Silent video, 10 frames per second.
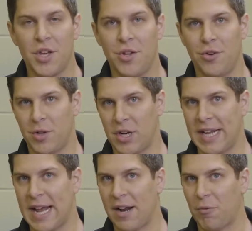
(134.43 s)
you're going
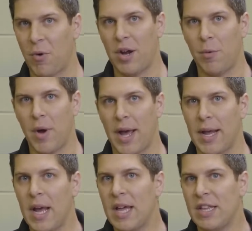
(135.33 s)
to get it right away.
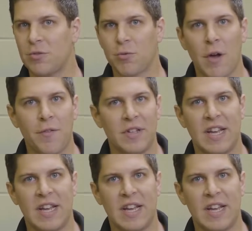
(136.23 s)
This roughly